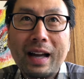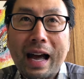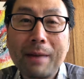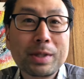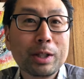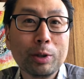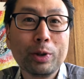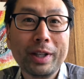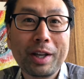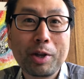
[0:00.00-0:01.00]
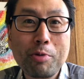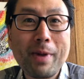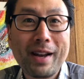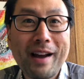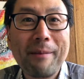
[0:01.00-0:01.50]
Absolutely, you
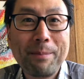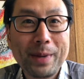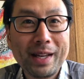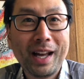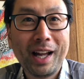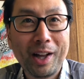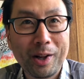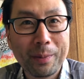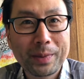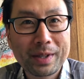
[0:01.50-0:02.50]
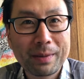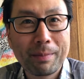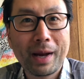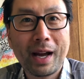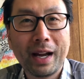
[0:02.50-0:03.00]
may not be helped
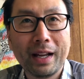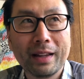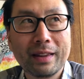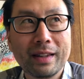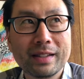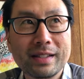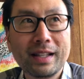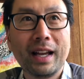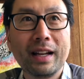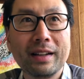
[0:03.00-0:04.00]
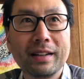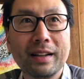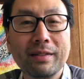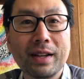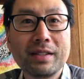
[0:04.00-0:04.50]
by the said
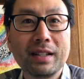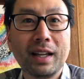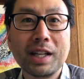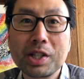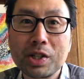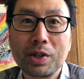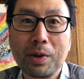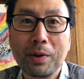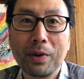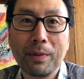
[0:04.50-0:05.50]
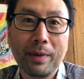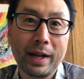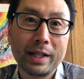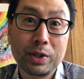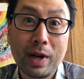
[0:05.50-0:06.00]

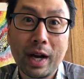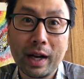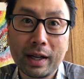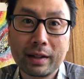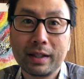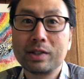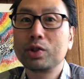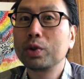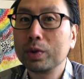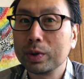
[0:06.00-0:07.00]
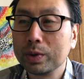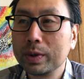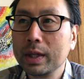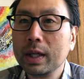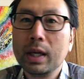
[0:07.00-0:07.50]
investigational drug. That's true.
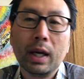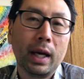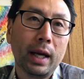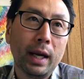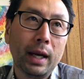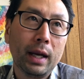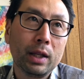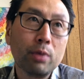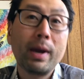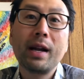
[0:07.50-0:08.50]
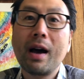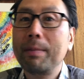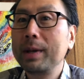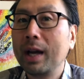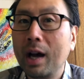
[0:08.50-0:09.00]
You may not
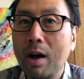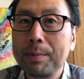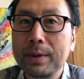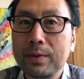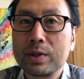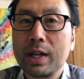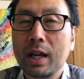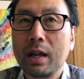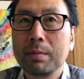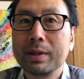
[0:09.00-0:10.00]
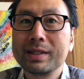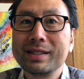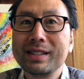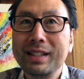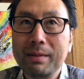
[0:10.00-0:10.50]
be helped if you're taking
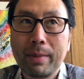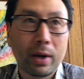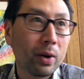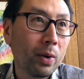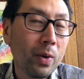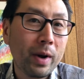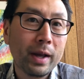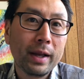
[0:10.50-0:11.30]
placebo,